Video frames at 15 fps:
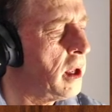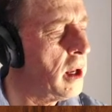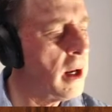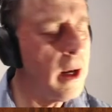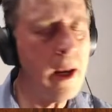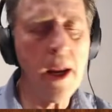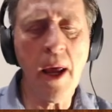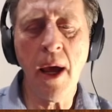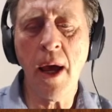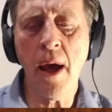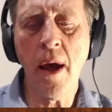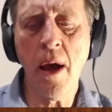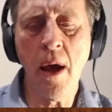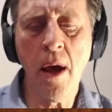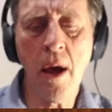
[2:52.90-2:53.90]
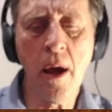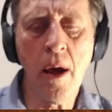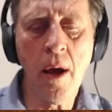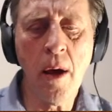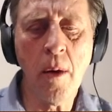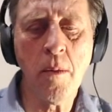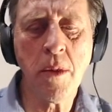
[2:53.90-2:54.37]
now
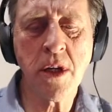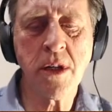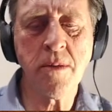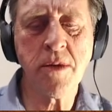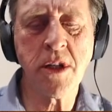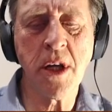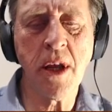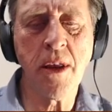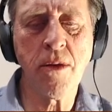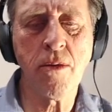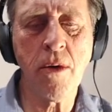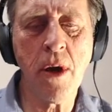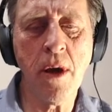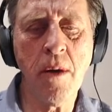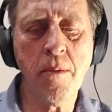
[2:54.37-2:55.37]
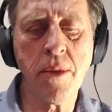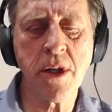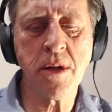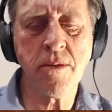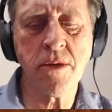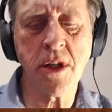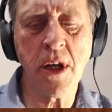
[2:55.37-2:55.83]
bishop G3,
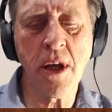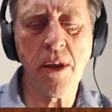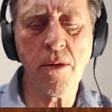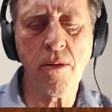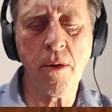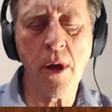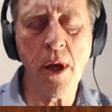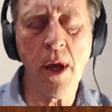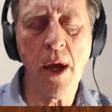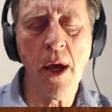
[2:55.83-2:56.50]
bishop G3.